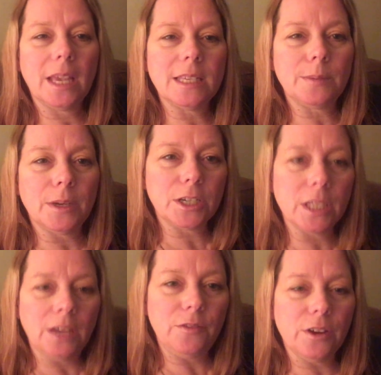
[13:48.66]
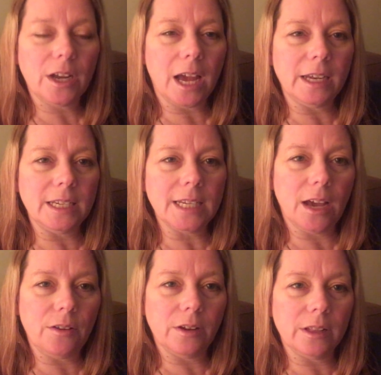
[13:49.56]
Especially if you're cutting
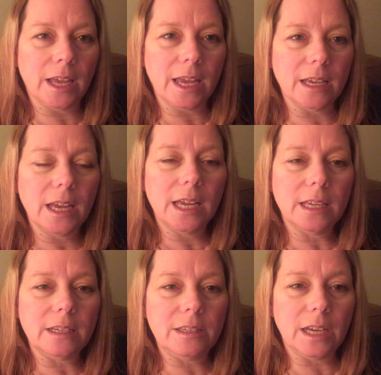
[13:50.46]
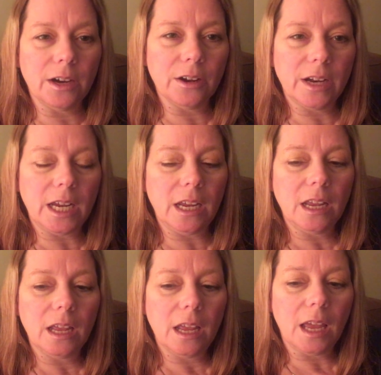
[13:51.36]
down on like dairy
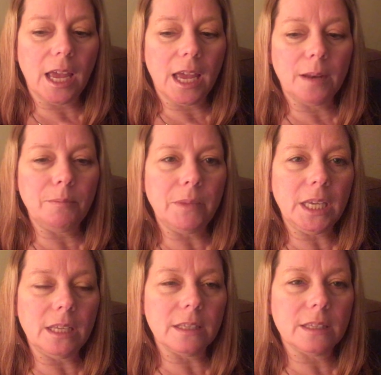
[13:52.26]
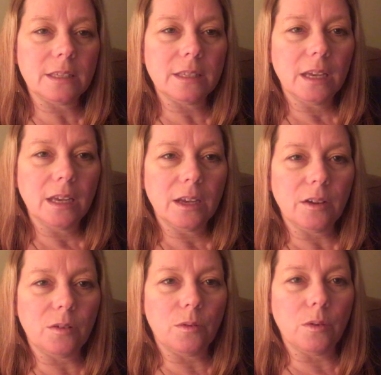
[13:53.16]
and meats
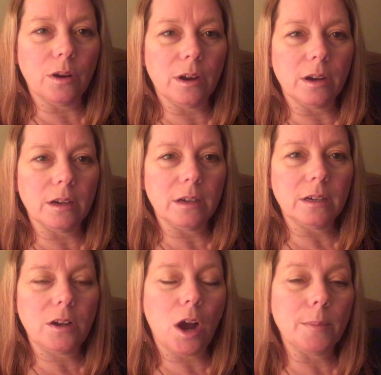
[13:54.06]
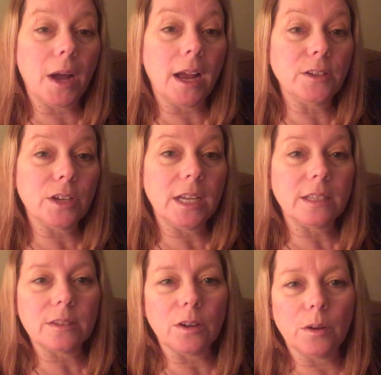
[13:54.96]
or
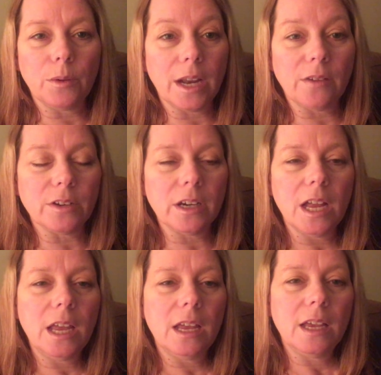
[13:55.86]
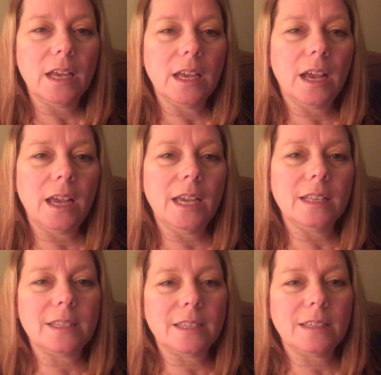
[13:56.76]
carbohydrates or whatever.
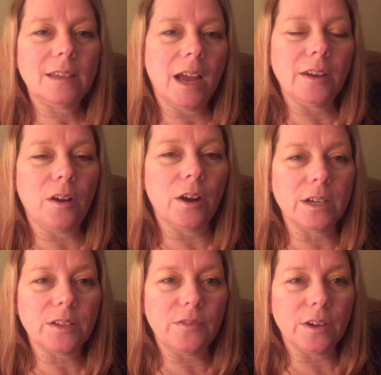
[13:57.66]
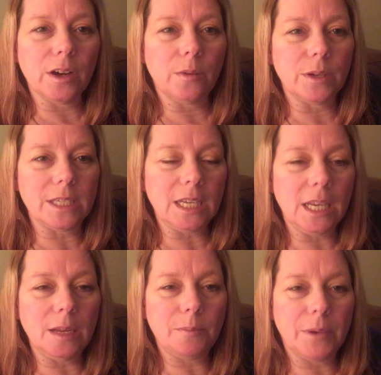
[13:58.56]
It's kind of hard to figure out what to
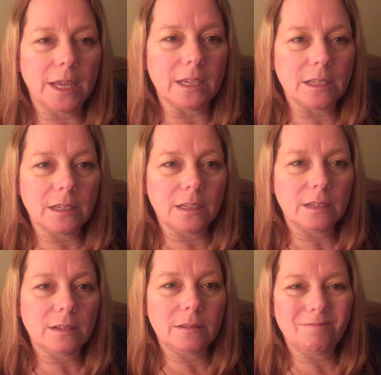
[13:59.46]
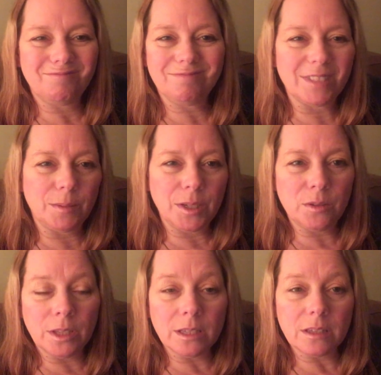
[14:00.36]
eat, but I've been
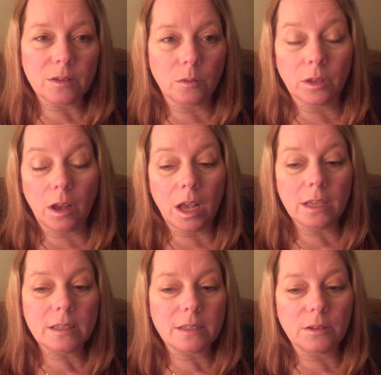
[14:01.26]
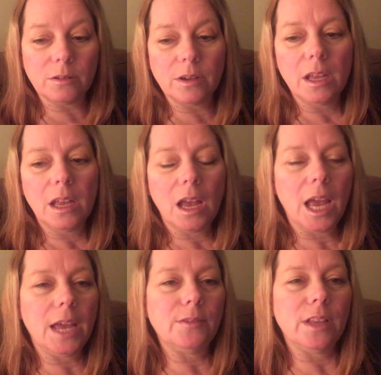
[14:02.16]
doing this so long, so
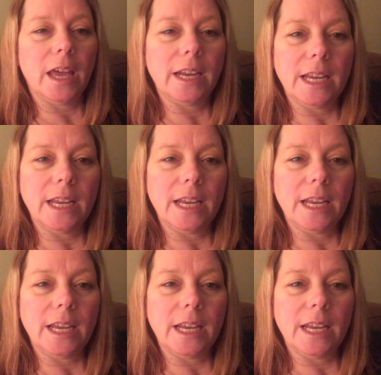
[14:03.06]
I have a lot of